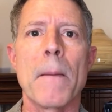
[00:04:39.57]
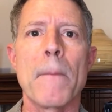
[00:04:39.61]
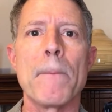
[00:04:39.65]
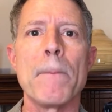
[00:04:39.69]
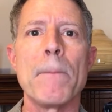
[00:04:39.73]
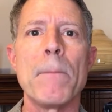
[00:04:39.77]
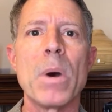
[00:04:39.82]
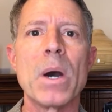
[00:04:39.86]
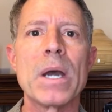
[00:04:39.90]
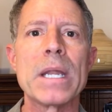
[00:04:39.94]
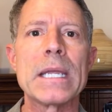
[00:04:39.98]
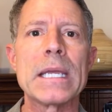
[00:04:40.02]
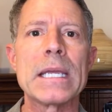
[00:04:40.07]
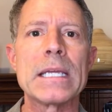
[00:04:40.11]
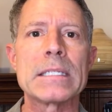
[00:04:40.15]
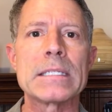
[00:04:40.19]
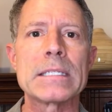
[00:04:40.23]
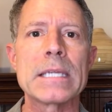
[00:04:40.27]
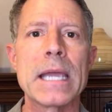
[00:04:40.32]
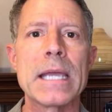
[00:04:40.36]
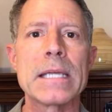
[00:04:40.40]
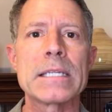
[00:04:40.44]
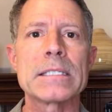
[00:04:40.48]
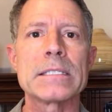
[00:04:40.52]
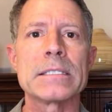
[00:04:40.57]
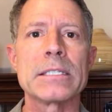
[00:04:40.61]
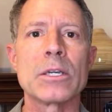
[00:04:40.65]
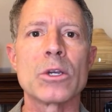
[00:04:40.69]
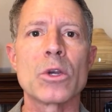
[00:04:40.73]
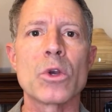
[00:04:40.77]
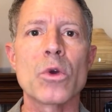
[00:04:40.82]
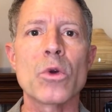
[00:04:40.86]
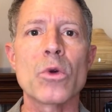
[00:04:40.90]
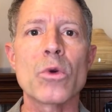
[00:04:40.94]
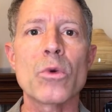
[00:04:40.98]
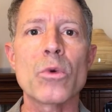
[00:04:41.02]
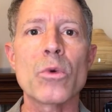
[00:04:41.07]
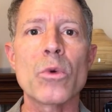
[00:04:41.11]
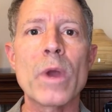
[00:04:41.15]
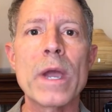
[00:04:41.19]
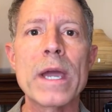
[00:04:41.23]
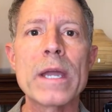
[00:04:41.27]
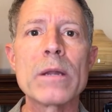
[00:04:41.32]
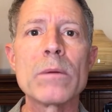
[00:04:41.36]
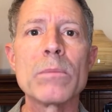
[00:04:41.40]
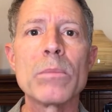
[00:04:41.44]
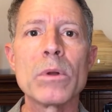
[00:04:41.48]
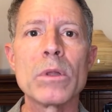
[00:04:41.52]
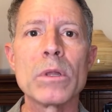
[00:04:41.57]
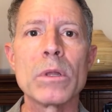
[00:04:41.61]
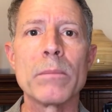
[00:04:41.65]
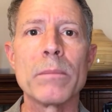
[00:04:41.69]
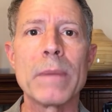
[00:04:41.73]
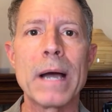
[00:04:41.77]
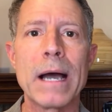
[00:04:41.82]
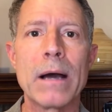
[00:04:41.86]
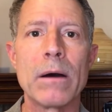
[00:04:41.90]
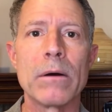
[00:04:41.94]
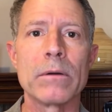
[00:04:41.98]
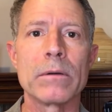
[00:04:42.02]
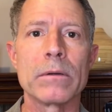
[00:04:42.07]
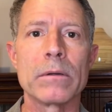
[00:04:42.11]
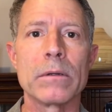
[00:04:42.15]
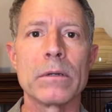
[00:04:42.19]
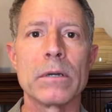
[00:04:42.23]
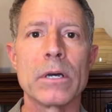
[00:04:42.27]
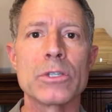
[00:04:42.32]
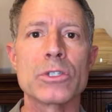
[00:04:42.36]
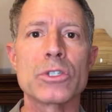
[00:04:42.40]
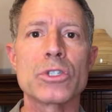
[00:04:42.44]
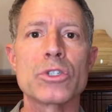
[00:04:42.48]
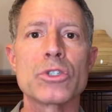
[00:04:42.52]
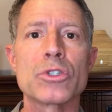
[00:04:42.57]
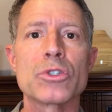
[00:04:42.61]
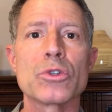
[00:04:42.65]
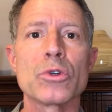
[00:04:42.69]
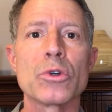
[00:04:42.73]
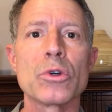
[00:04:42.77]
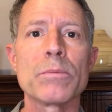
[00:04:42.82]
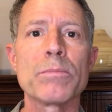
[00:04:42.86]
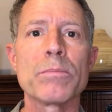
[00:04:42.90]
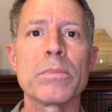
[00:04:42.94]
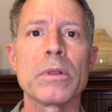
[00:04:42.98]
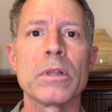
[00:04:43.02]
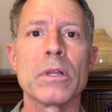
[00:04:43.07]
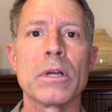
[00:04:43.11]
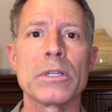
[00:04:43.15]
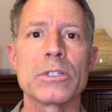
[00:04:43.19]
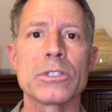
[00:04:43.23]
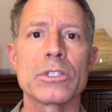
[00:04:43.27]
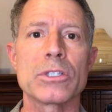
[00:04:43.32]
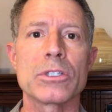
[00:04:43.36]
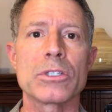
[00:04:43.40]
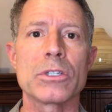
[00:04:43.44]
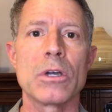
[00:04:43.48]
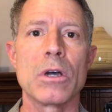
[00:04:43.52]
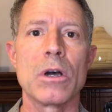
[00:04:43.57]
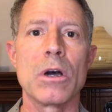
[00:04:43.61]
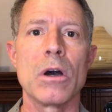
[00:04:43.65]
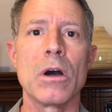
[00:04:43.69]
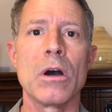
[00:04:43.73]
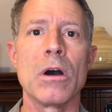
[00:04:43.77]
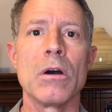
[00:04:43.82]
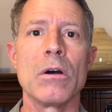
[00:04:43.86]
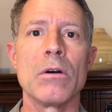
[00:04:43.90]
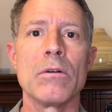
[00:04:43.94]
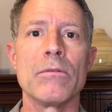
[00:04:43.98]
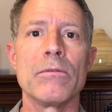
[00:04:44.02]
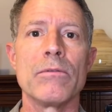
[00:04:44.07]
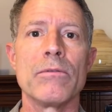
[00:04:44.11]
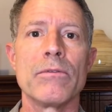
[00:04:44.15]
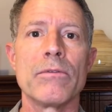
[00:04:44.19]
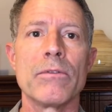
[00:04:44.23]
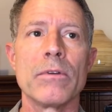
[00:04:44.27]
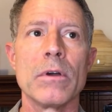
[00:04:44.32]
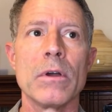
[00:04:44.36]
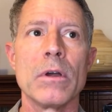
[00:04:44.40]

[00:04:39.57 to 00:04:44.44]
But it takes an incredible amount, a surplus of